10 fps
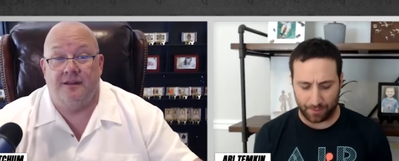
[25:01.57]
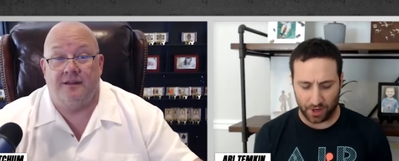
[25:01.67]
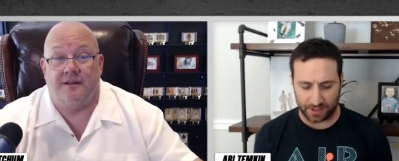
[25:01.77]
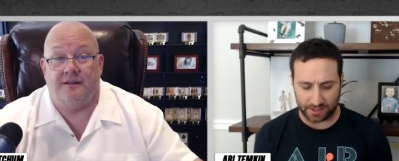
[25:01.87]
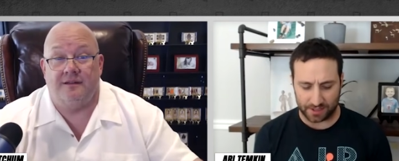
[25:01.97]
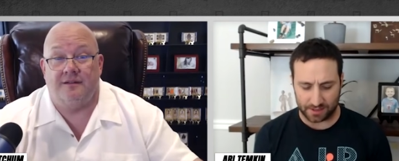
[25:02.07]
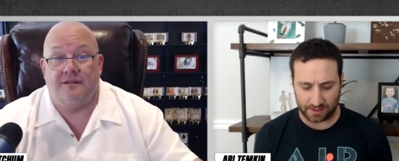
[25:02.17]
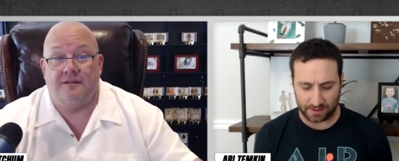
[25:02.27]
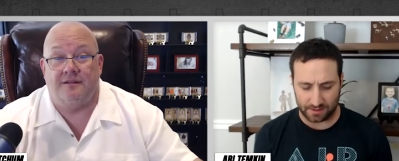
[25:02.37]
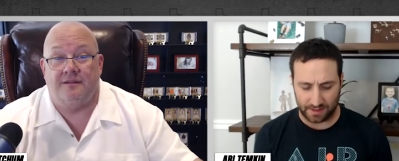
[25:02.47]
Speaker 1: Brooks,
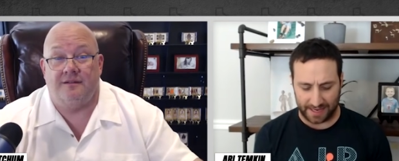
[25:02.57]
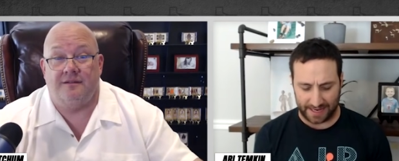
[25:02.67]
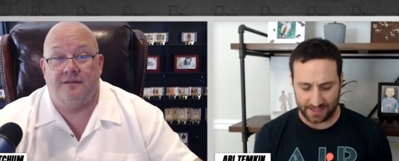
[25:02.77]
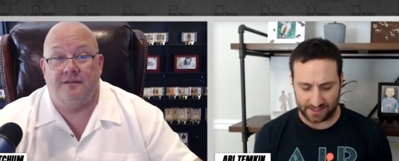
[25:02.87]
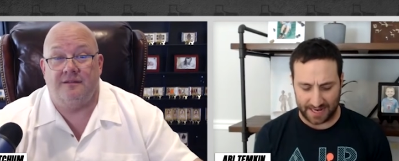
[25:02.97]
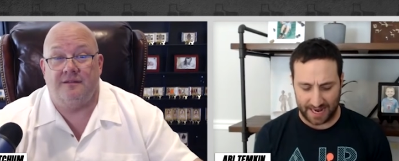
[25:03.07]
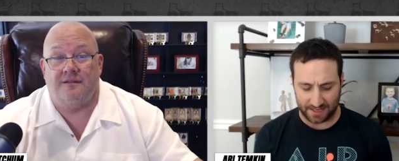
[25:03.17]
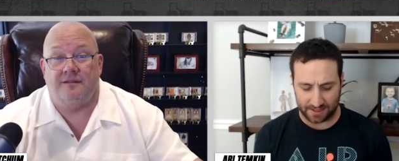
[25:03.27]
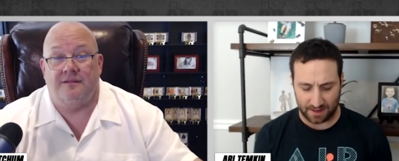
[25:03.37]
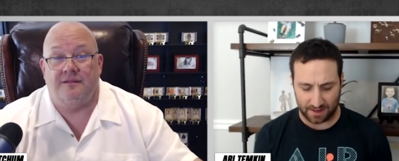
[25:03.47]
like his
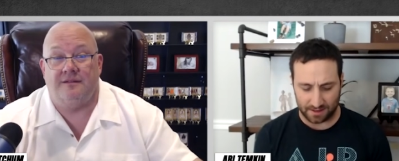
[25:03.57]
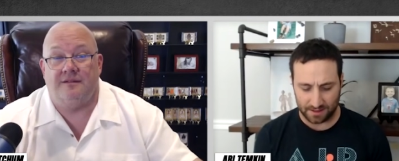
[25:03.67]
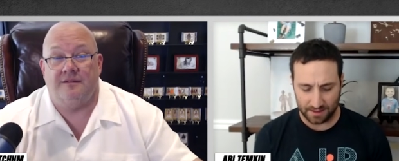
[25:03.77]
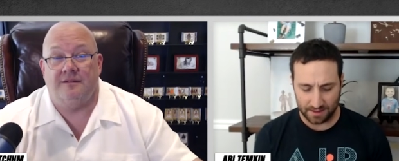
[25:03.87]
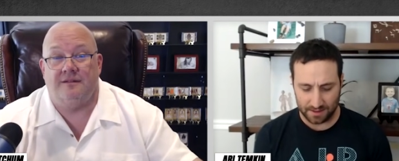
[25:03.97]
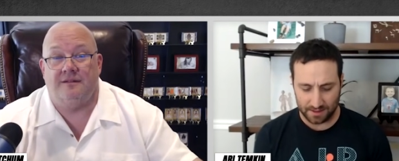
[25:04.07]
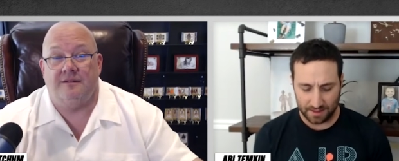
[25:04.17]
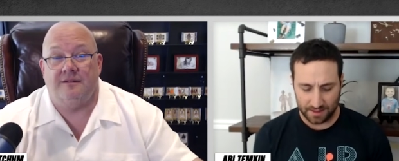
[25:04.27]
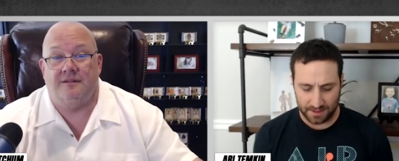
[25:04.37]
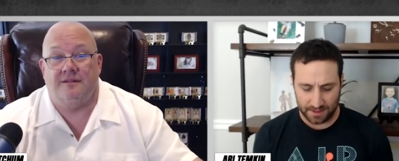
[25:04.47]
stats are.
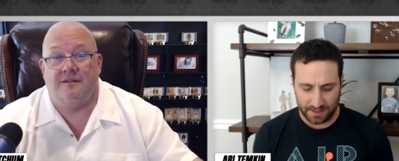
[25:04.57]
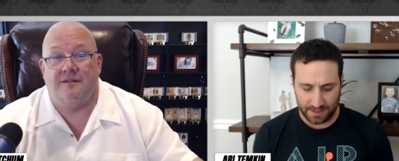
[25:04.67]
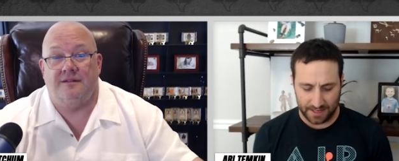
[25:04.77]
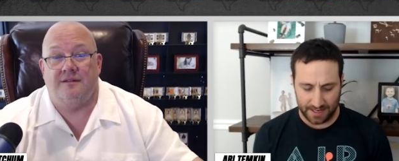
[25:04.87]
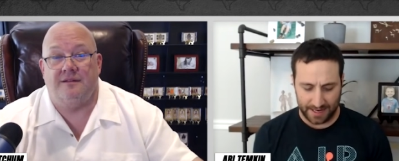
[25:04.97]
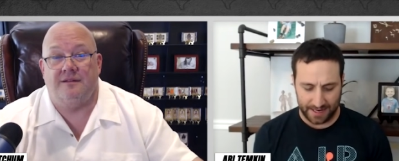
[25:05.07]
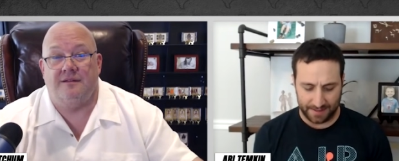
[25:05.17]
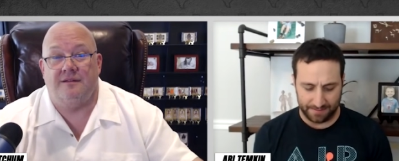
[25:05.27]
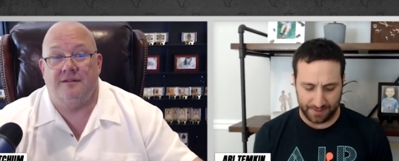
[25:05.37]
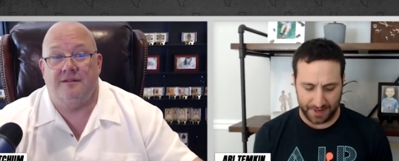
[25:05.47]

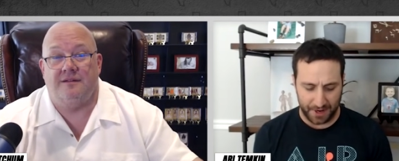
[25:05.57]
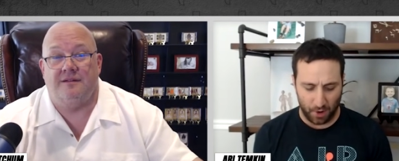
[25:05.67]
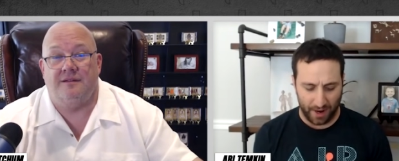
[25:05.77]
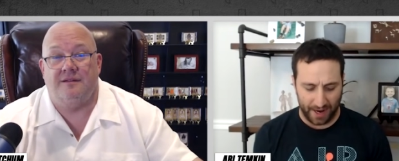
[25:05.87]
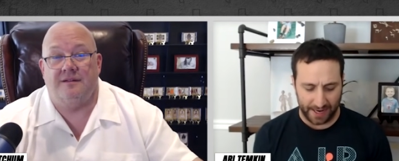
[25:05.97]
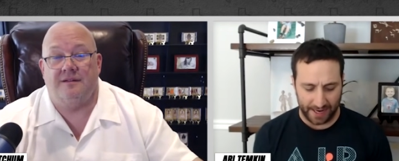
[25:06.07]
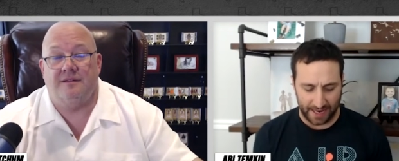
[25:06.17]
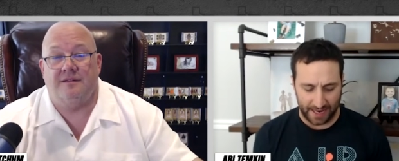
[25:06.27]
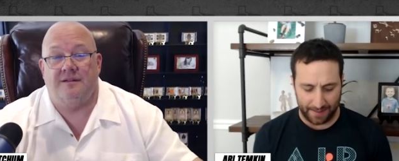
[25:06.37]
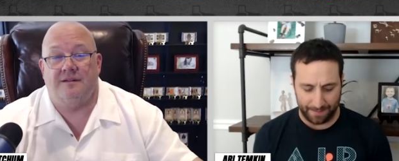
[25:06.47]
Um, but no way.
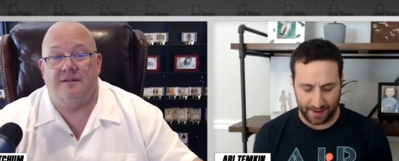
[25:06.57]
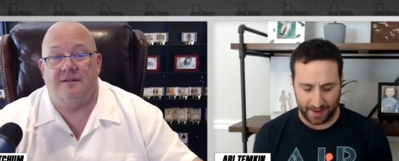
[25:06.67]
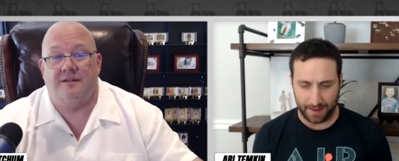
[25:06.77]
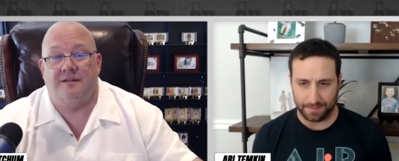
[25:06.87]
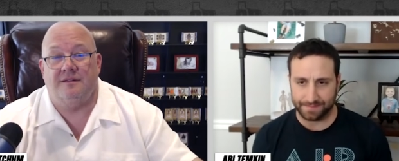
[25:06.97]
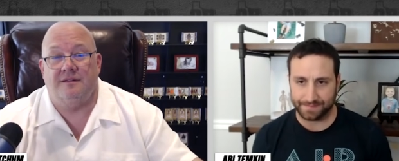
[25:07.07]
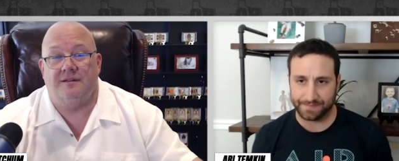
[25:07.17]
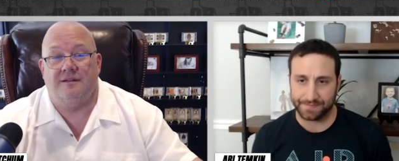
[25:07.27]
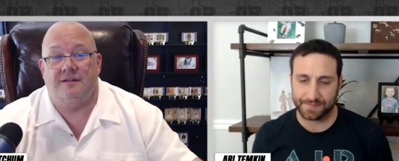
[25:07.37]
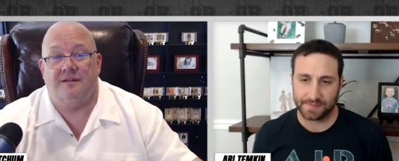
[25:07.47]
I'm, um,
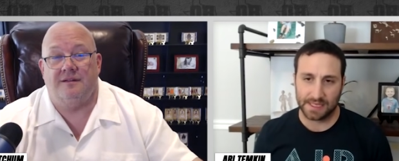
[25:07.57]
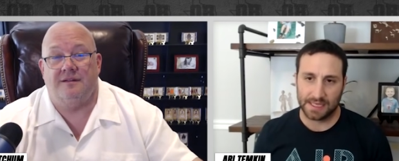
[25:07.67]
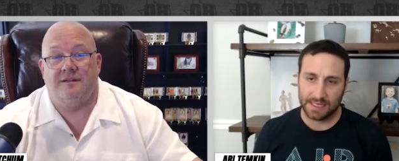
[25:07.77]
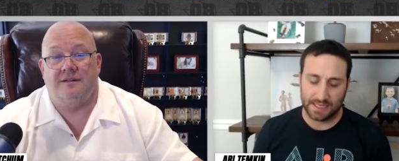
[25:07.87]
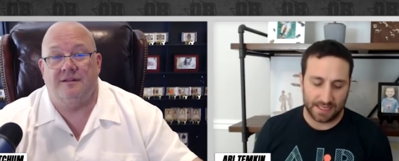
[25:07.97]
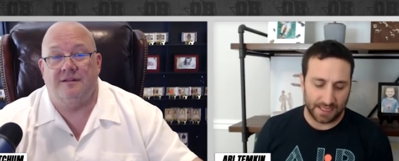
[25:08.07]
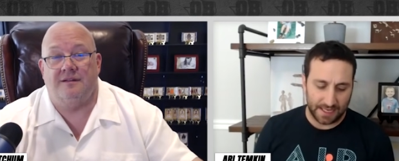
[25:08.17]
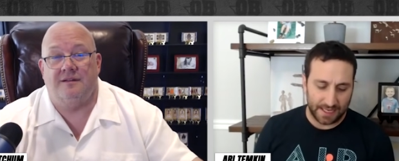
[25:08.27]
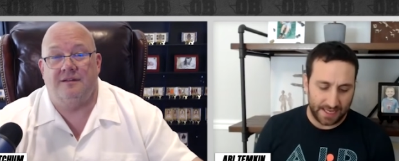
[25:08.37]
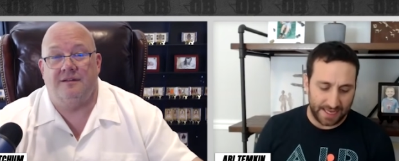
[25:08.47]

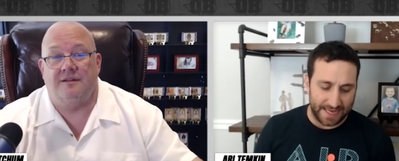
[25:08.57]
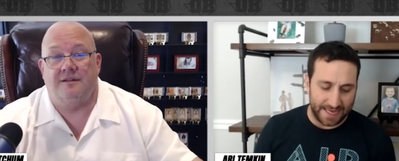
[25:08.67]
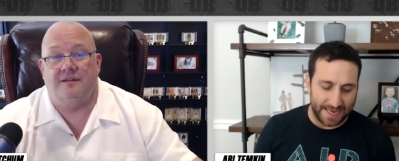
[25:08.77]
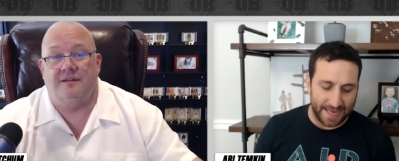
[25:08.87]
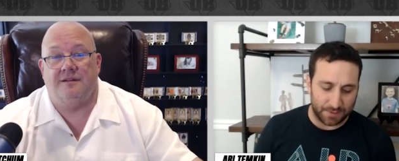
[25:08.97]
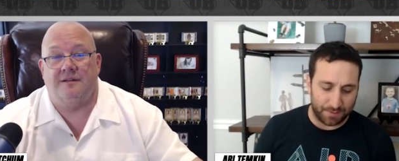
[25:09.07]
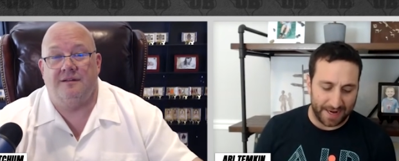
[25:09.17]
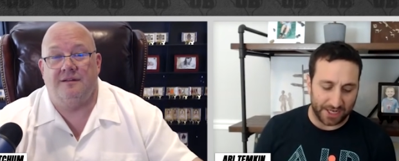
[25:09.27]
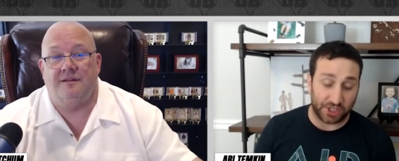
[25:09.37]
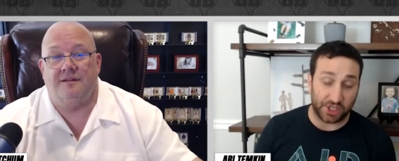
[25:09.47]
he, he has
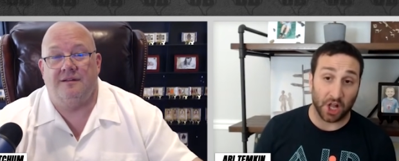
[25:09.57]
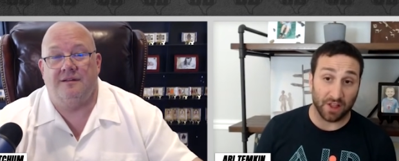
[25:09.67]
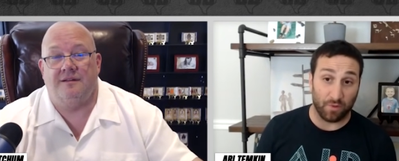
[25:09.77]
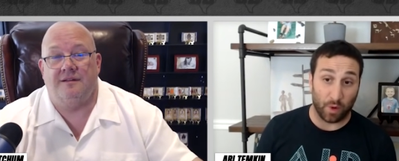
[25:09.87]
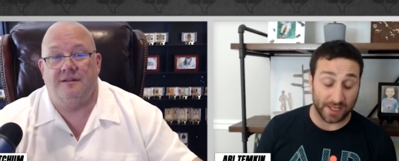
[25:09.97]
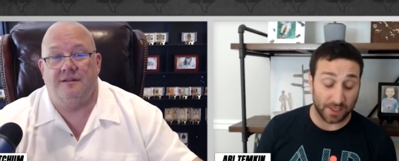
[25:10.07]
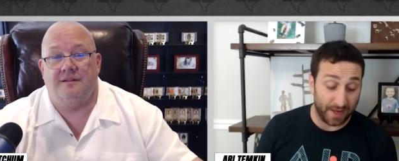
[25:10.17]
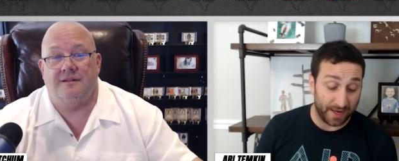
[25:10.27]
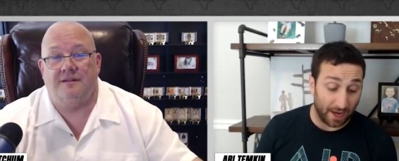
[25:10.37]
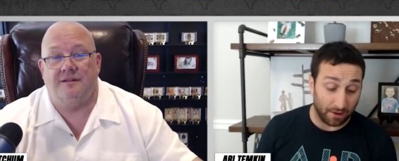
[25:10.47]
been a shell of what he's
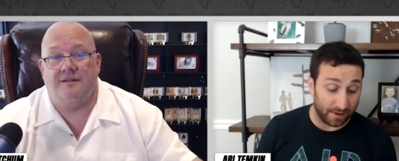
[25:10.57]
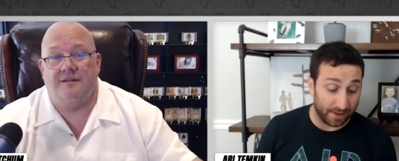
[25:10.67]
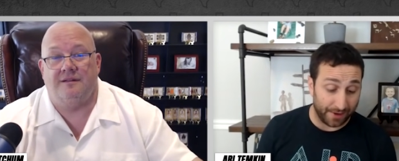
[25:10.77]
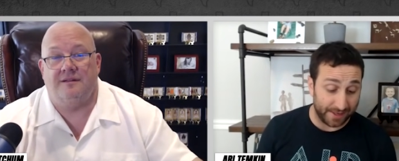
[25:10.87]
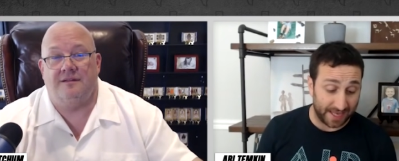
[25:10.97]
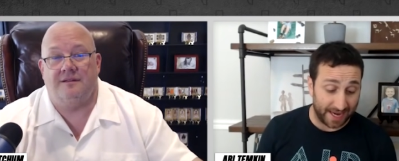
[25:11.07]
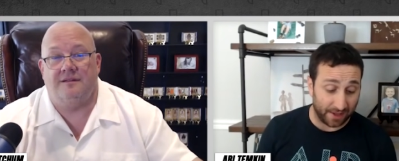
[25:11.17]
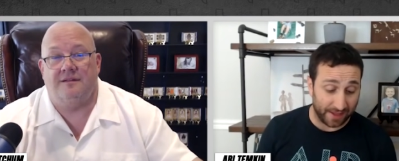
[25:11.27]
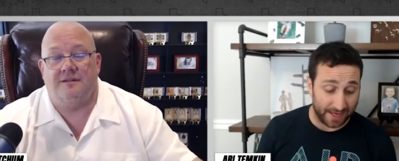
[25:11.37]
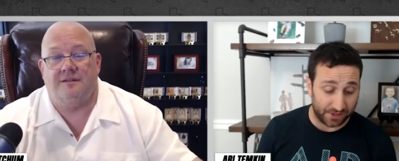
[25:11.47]
been. Now, you know, he sat
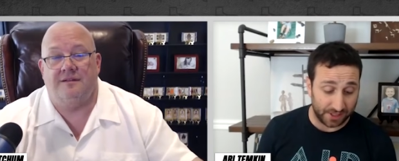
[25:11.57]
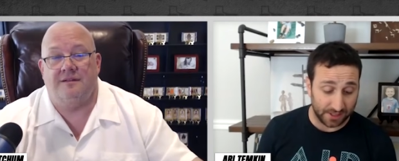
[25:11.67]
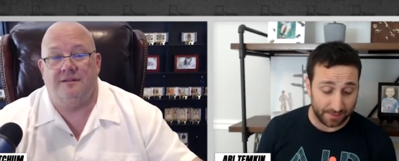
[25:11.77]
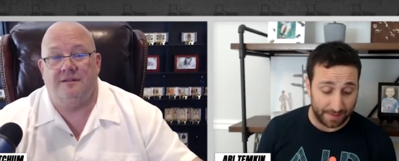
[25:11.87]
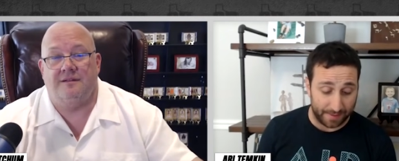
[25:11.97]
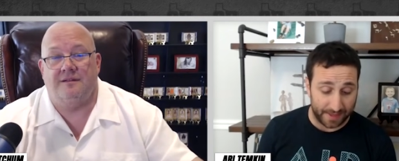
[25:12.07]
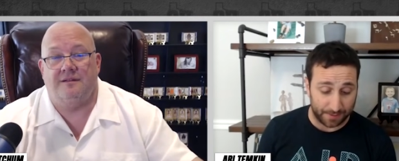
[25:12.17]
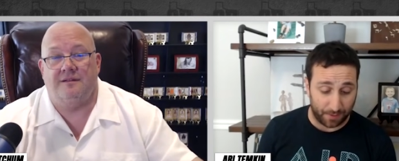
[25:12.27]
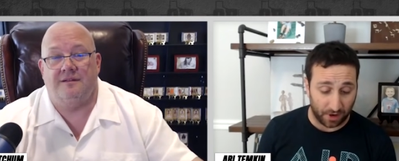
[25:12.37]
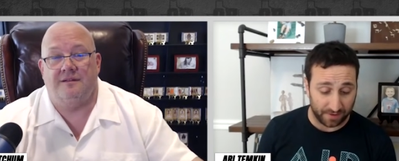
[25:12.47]
out last year and maybe
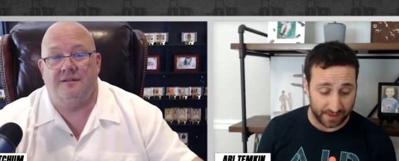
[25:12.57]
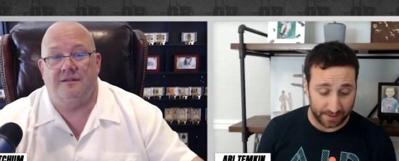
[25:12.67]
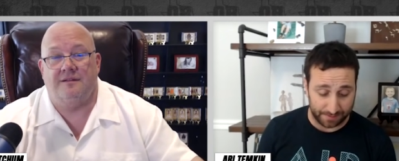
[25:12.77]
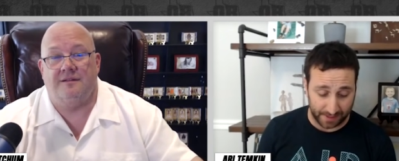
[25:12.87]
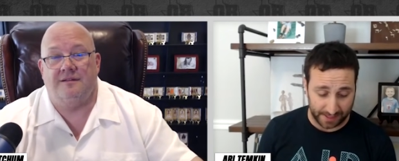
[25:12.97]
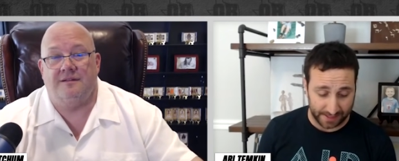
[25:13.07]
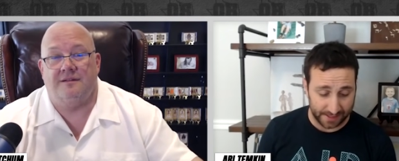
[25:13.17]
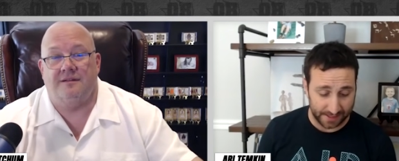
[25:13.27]
that's a part of it, but